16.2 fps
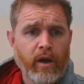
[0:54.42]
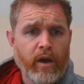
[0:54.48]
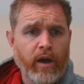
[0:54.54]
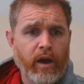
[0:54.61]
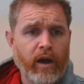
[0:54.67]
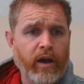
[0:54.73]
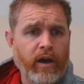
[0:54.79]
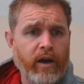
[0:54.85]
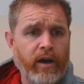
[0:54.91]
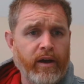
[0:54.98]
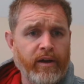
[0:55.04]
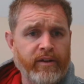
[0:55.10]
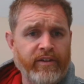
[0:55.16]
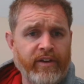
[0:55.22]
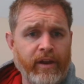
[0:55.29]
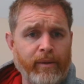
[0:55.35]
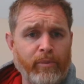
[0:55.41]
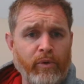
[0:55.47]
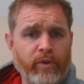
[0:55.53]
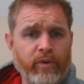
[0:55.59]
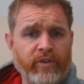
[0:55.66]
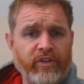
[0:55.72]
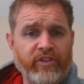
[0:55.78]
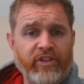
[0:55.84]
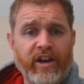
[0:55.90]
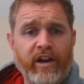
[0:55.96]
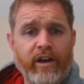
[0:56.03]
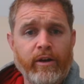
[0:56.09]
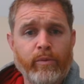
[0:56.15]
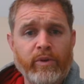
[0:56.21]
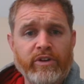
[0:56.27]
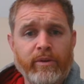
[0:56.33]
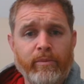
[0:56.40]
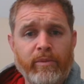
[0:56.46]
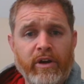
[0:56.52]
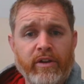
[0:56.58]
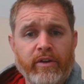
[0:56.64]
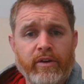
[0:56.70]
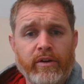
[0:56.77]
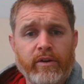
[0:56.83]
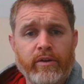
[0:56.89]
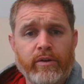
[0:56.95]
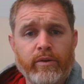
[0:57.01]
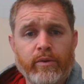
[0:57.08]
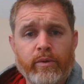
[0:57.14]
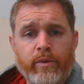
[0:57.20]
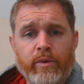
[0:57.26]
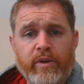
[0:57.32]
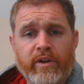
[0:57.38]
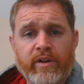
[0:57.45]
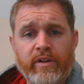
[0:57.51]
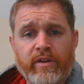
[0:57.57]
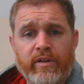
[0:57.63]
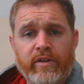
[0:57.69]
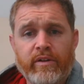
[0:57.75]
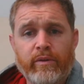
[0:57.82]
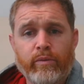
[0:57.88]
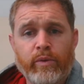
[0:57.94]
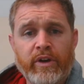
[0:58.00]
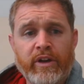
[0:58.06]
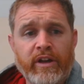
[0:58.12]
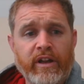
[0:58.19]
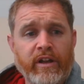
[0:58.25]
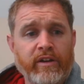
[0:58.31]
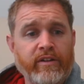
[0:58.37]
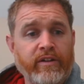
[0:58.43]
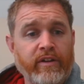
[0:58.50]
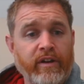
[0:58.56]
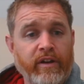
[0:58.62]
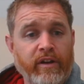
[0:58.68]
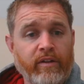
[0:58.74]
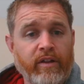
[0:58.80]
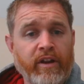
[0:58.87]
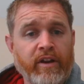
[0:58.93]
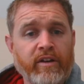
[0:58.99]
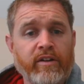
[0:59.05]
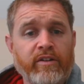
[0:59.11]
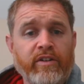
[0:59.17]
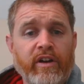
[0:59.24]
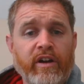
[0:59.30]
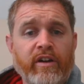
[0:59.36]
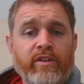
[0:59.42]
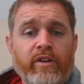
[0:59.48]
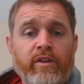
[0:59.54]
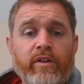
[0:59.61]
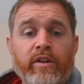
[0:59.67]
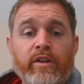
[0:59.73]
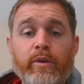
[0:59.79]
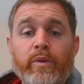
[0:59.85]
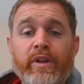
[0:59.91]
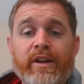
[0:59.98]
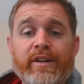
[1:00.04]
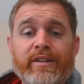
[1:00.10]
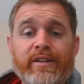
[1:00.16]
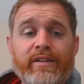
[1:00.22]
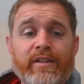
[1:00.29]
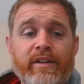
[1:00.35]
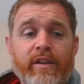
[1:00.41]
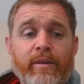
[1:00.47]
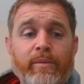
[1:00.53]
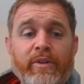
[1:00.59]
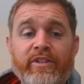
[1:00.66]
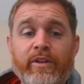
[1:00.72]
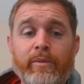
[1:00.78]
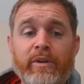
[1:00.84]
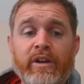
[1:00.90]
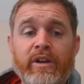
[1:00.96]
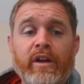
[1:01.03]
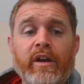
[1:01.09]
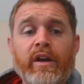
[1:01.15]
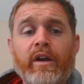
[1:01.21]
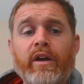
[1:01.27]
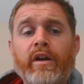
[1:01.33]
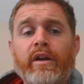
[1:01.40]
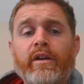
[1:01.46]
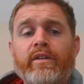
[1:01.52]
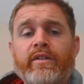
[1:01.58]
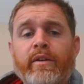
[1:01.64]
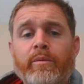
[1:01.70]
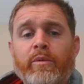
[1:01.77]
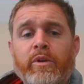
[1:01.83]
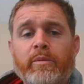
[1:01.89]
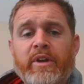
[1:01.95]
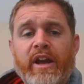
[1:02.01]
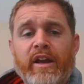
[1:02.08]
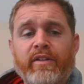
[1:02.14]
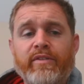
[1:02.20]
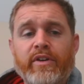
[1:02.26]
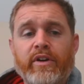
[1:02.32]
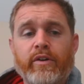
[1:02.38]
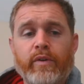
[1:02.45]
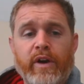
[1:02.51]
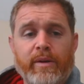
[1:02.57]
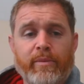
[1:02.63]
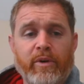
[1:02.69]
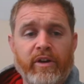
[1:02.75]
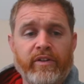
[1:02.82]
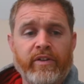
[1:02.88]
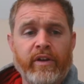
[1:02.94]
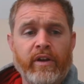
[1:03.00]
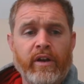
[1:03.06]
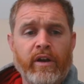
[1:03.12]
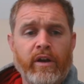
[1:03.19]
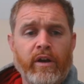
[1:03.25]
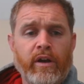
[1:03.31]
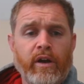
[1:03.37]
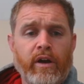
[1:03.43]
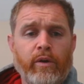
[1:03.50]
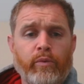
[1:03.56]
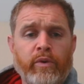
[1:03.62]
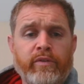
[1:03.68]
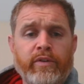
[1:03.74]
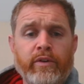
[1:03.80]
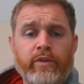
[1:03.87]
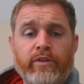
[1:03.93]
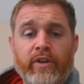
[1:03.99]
An example is a child with the mother who is reading and sitting, letting your child know that you would like to see them exhibit similar behavior at grandma's. Reviews